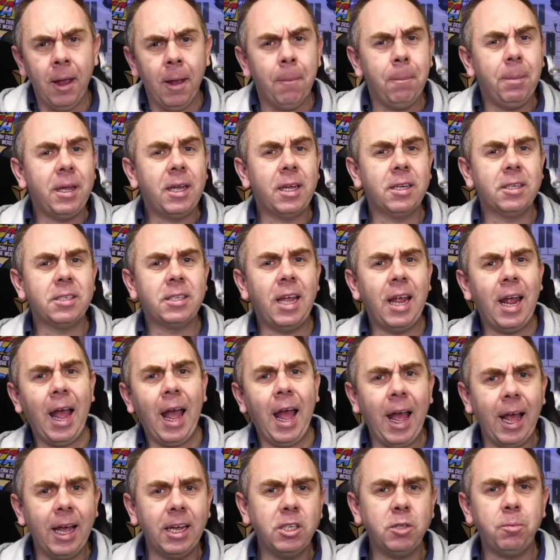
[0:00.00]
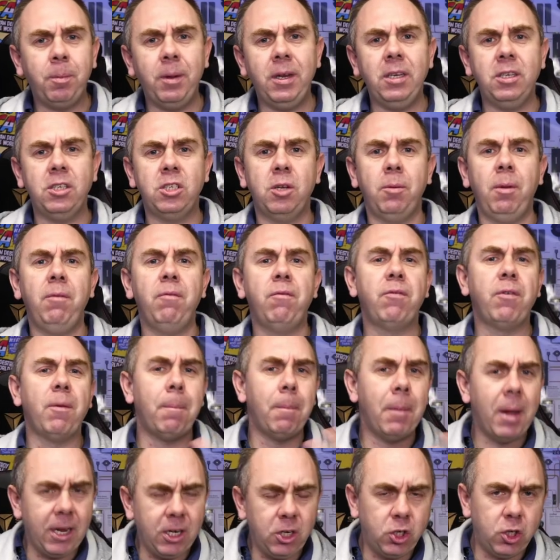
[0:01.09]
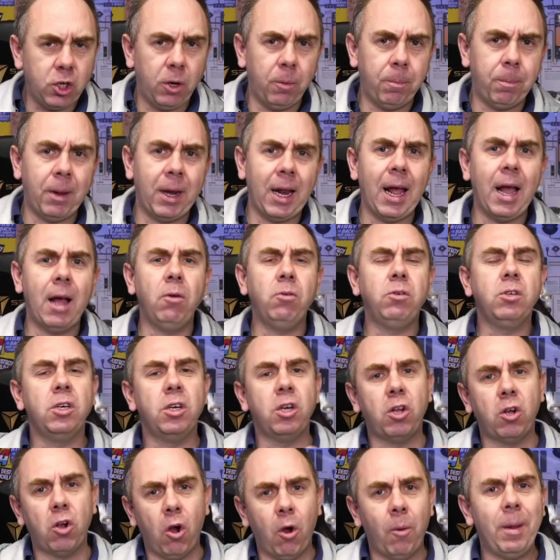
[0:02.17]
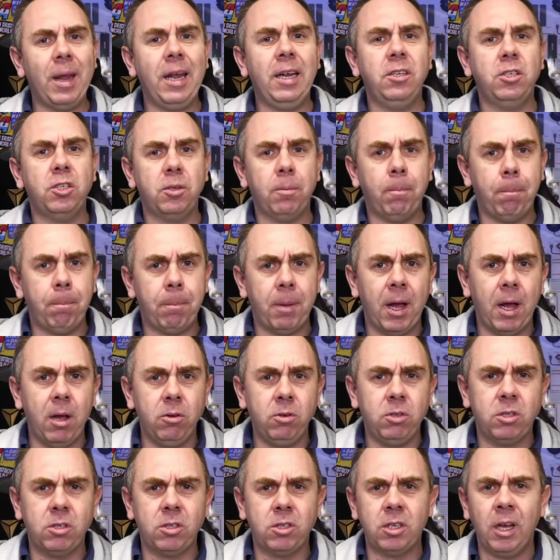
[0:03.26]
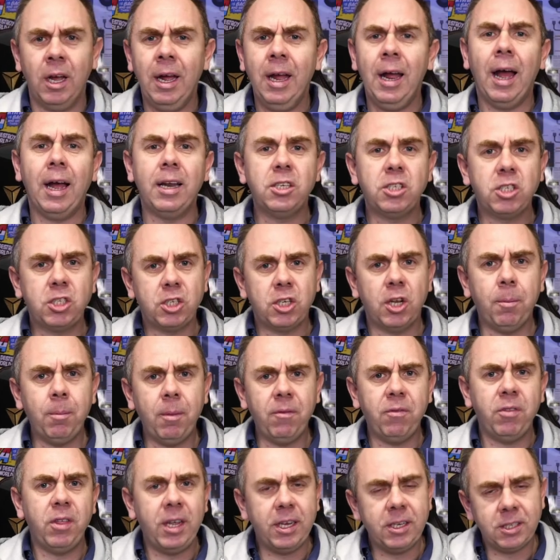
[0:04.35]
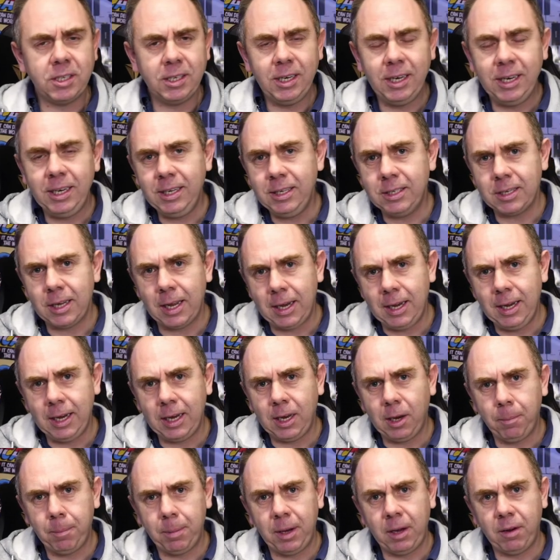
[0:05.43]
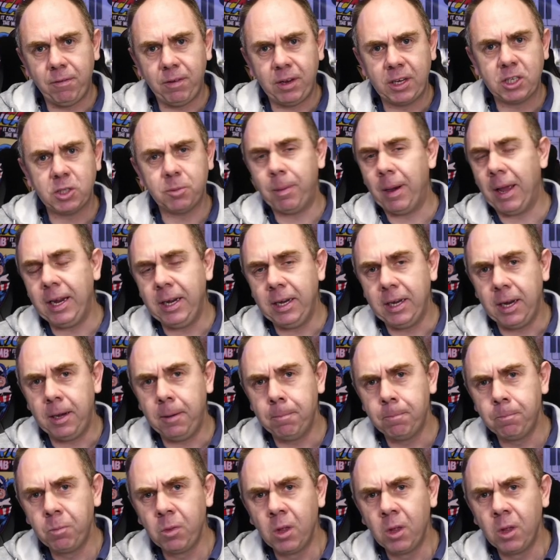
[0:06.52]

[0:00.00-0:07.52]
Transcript: because there has been some information put out and comments and posts, and some of this needs a little bit of explaining.